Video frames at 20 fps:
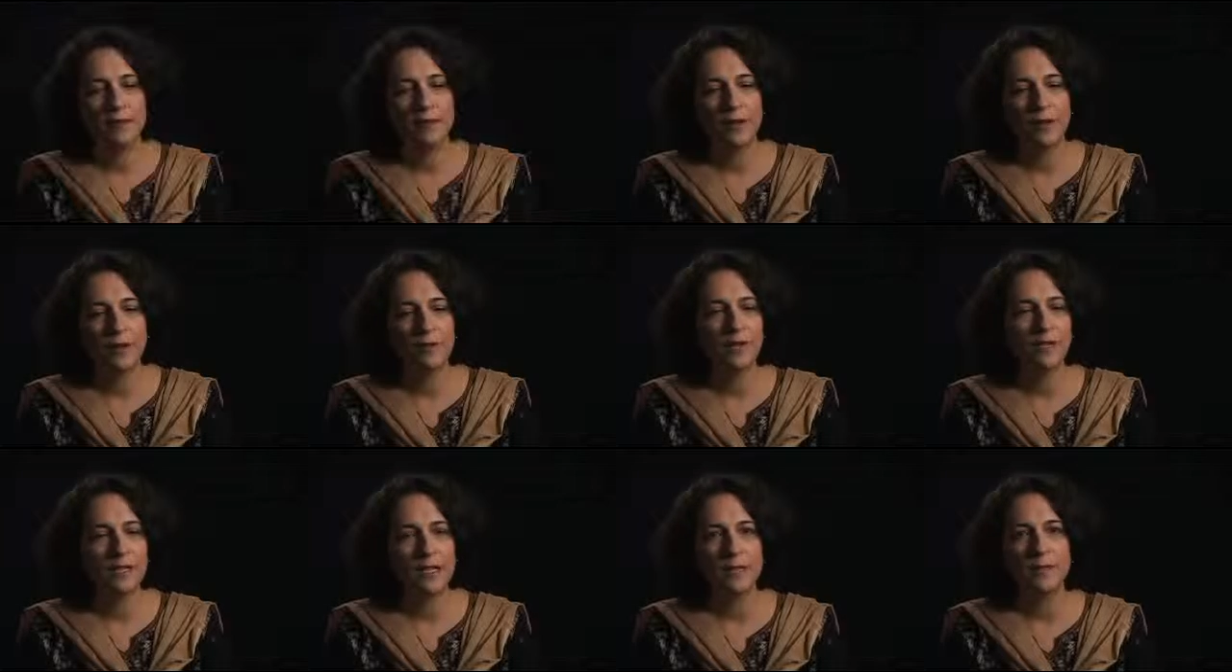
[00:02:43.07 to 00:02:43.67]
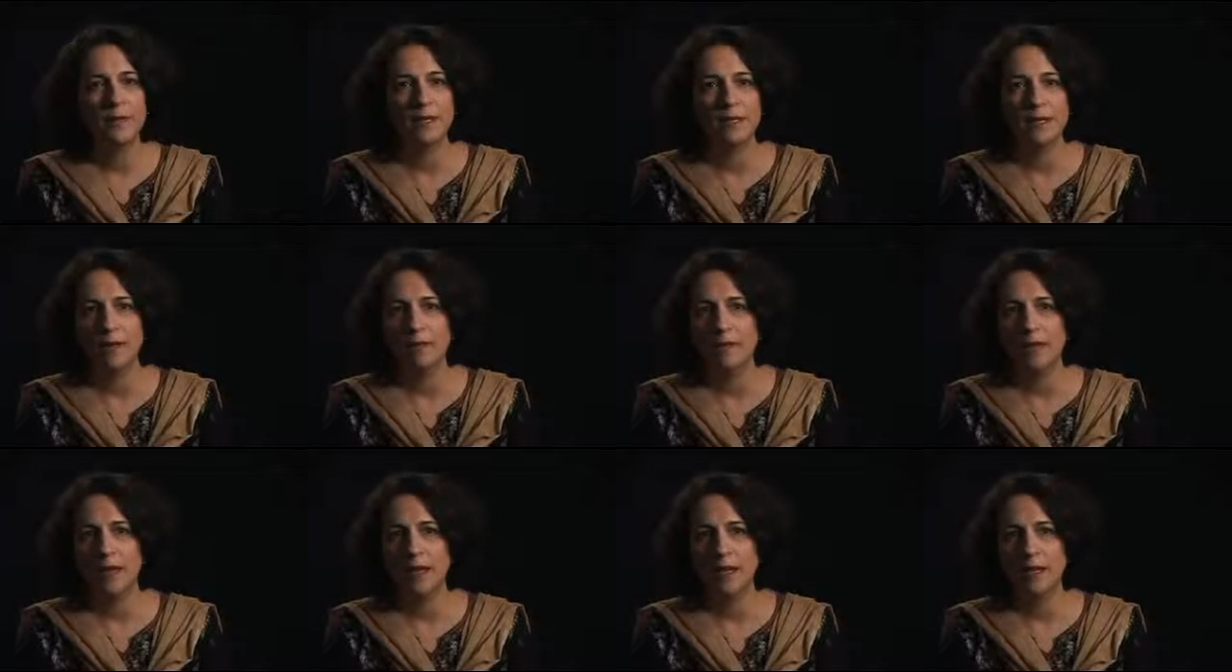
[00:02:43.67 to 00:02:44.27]
Forgiveness has been
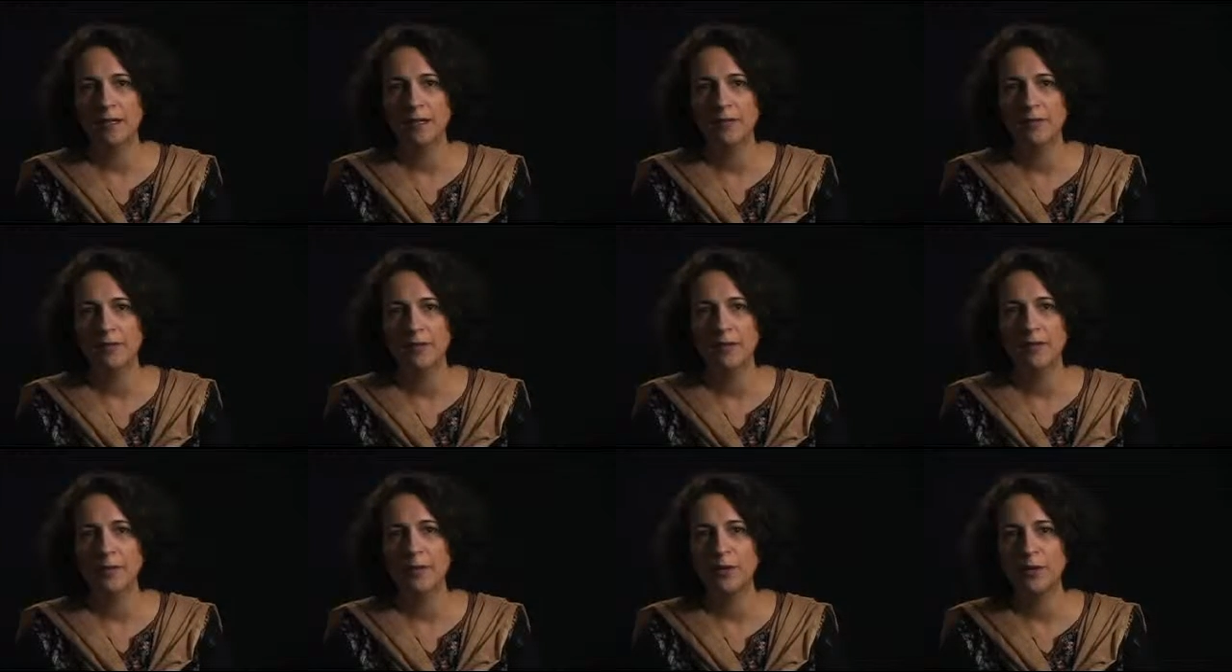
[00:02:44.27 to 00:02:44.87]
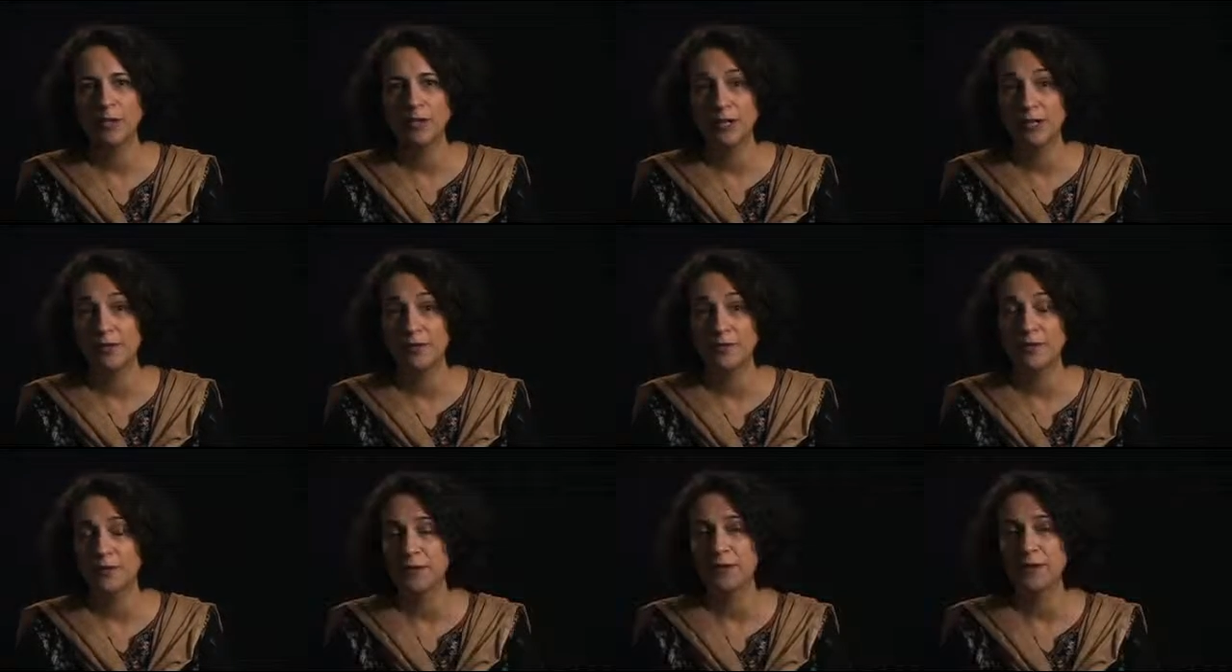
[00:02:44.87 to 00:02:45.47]
something that's sort of preached
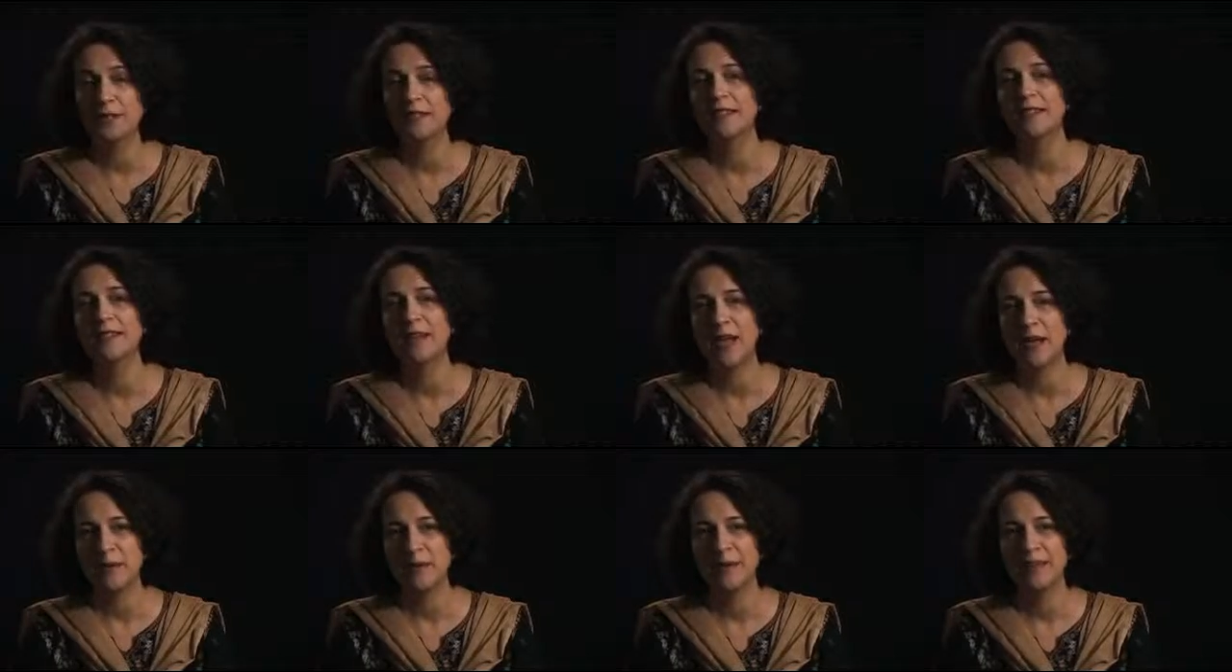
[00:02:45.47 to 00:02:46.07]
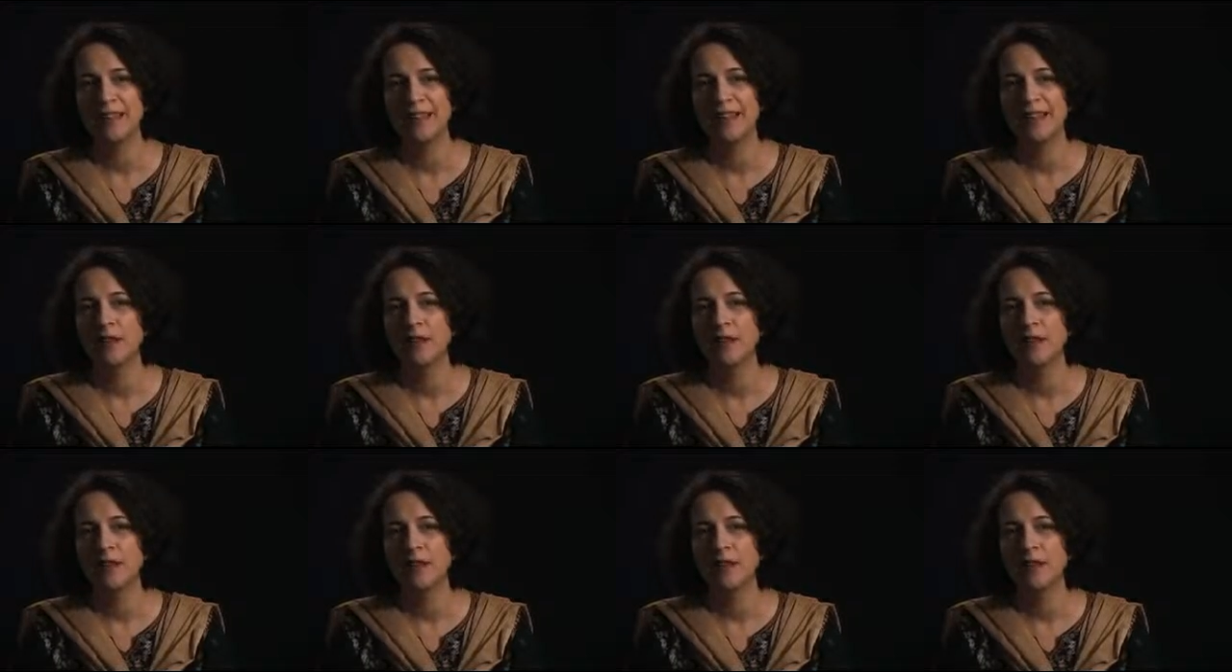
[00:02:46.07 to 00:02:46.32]
as a first step.